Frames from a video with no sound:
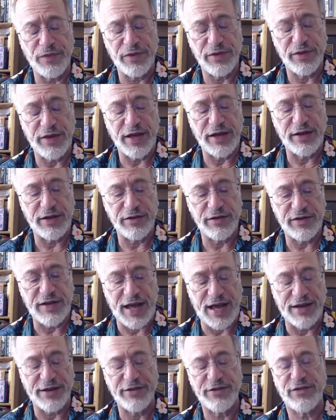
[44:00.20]
that
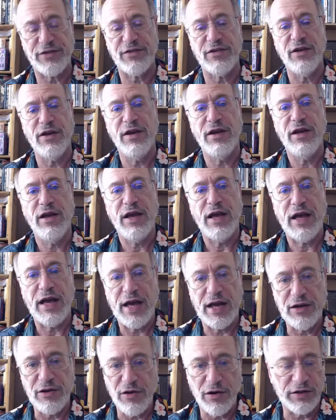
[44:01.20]
Tanis
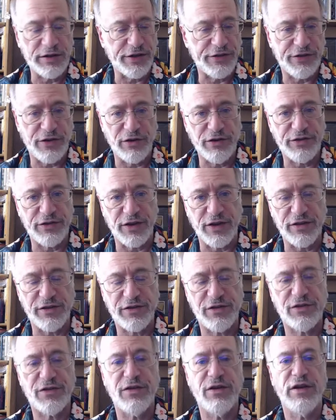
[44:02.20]
and Carlos
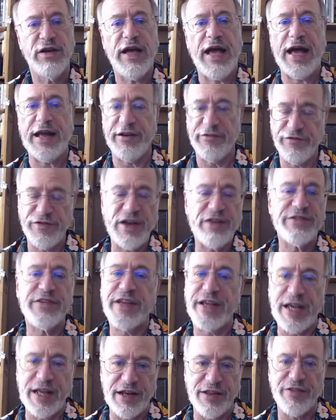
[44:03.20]
Osis had
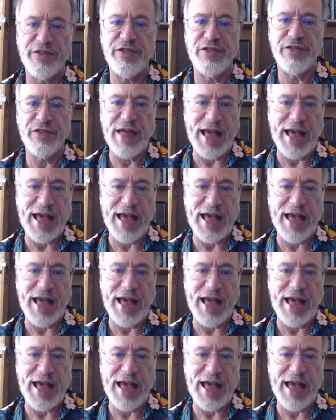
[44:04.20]
investigated the